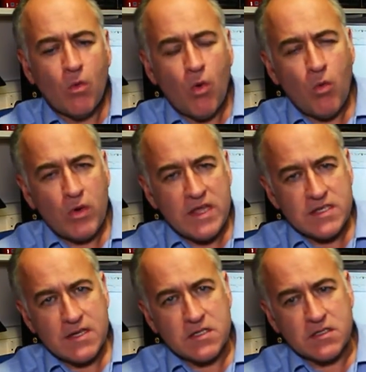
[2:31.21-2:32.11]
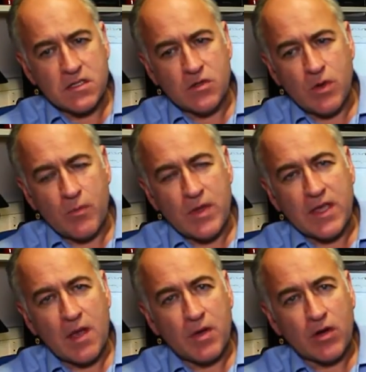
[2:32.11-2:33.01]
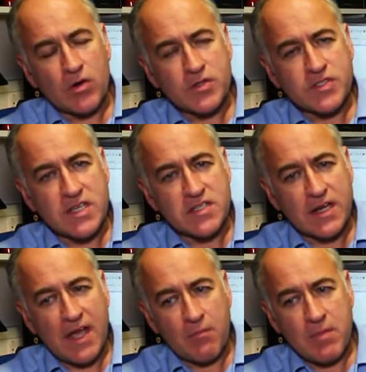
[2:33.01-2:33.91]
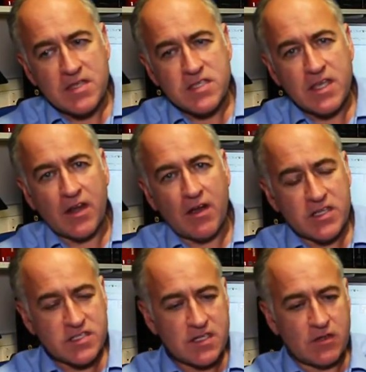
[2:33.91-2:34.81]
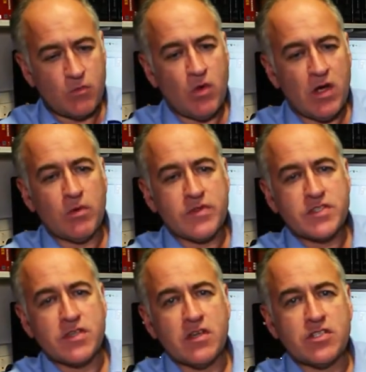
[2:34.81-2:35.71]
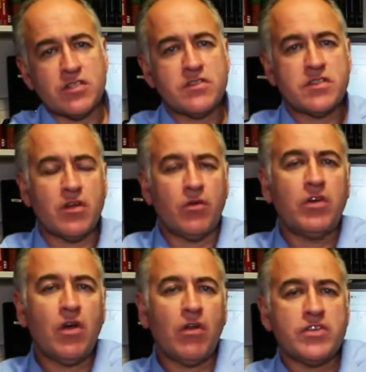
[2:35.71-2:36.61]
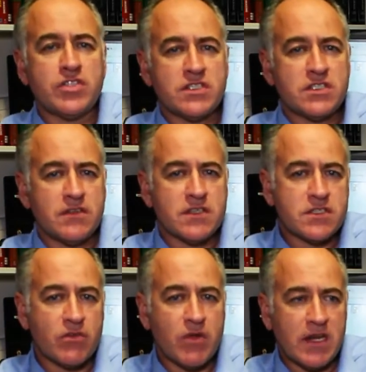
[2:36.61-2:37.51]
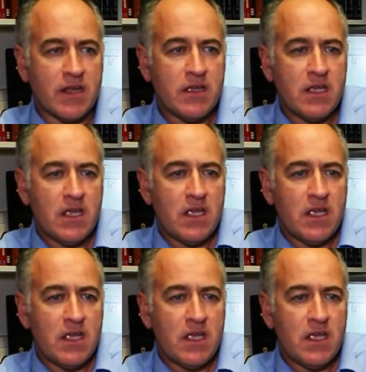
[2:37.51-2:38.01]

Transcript: What we tend to do when we come across these in our meeting, and I sit and work with surgeons and oncologists in this arena,